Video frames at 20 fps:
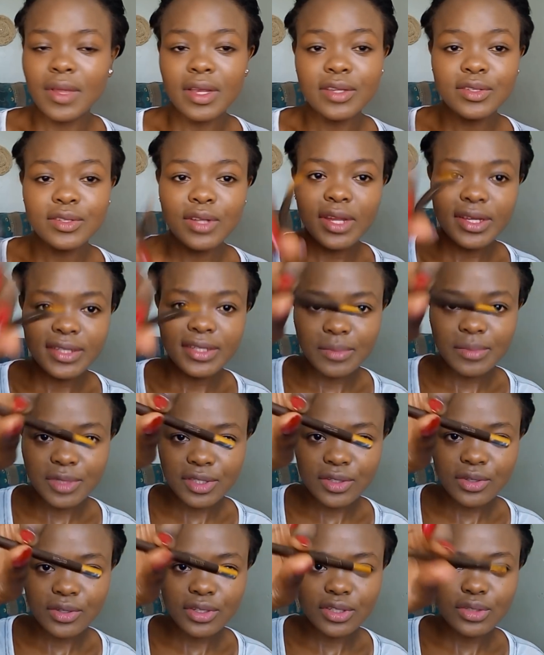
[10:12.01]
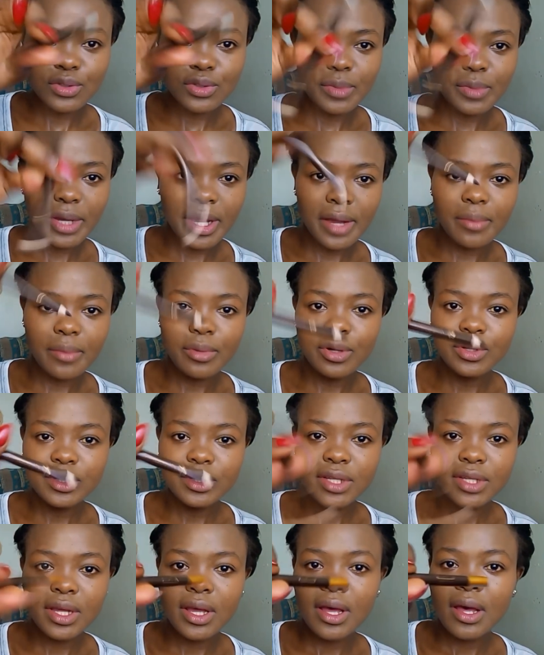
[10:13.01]
Yeah, so next I'm just gonna do my
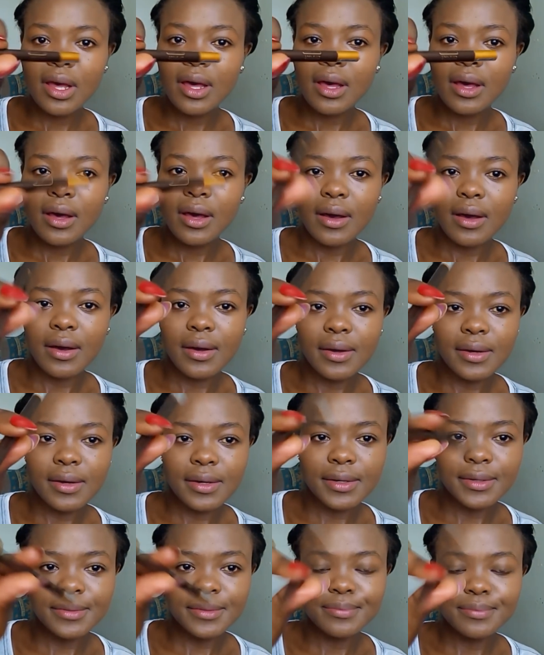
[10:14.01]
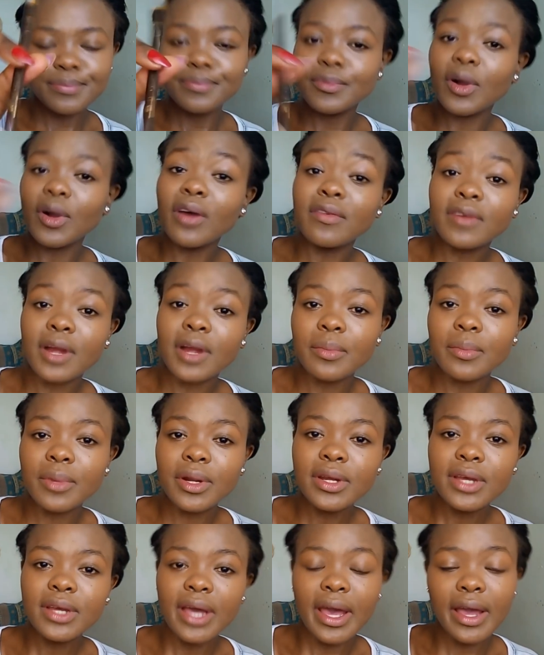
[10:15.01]
eyebrows. Um, off
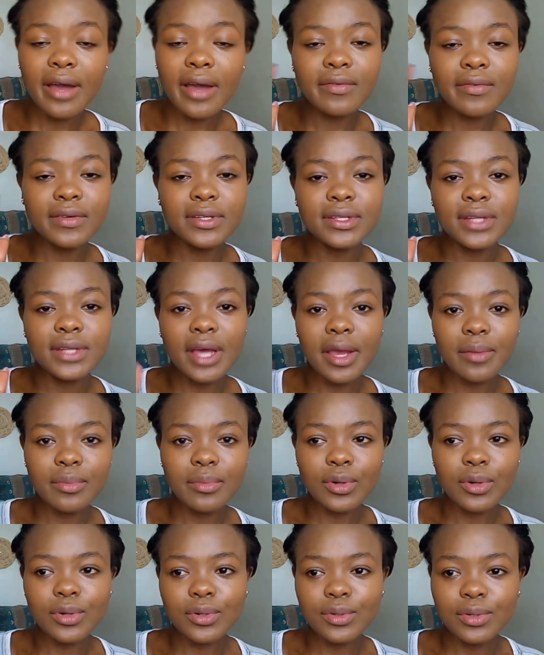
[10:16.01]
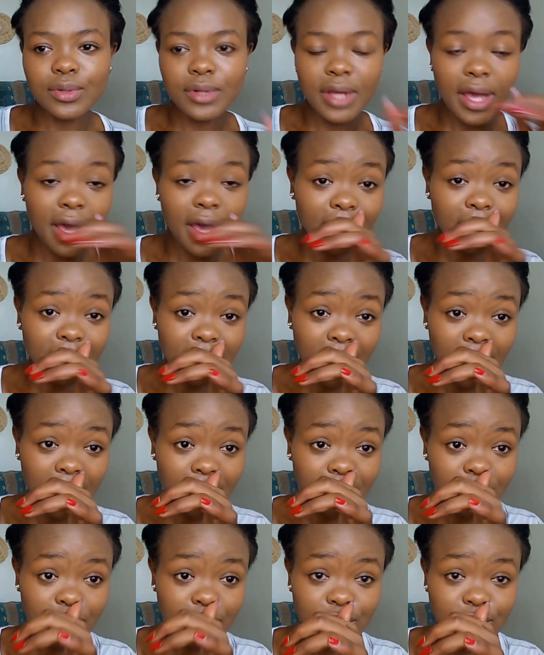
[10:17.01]
camera, I have an eyebrow I have an
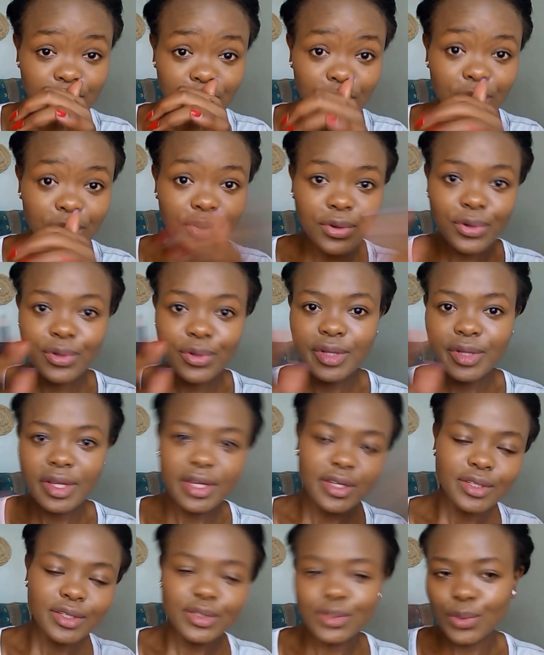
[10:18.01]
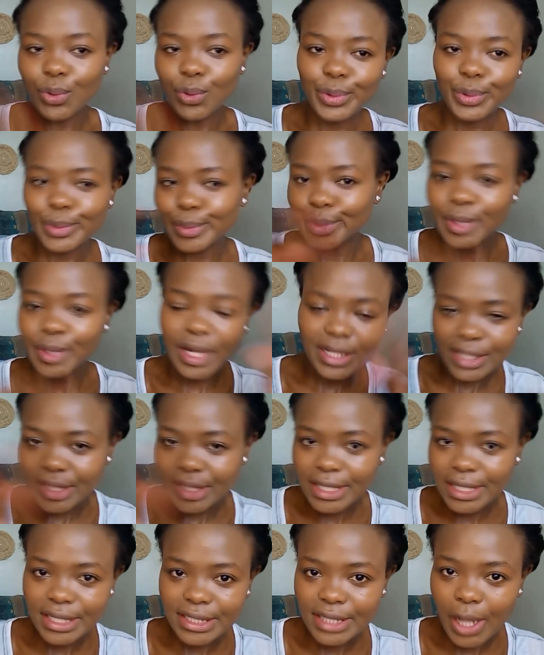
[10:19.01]
eyebrow tutorial, so I'll
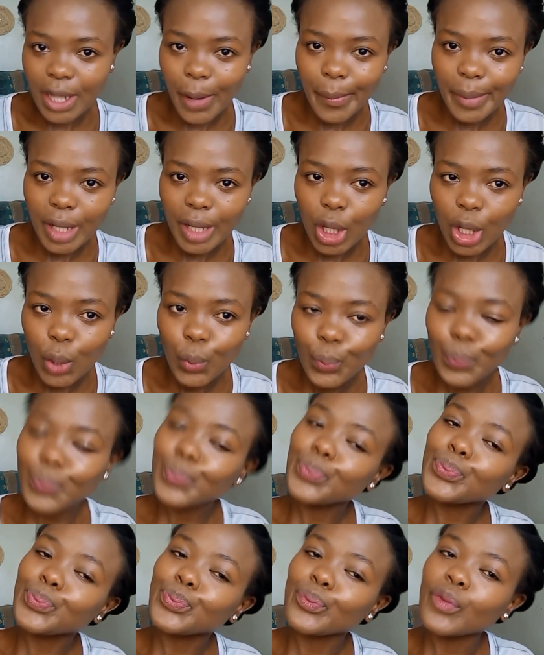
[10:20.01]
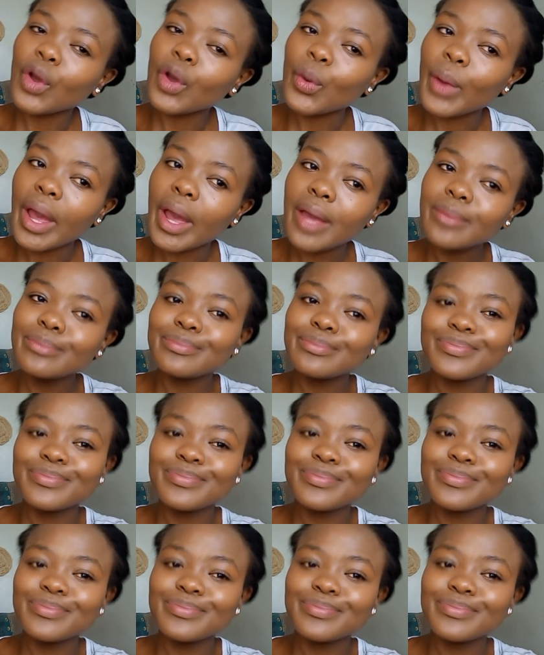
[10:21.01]
link it down below. Okay,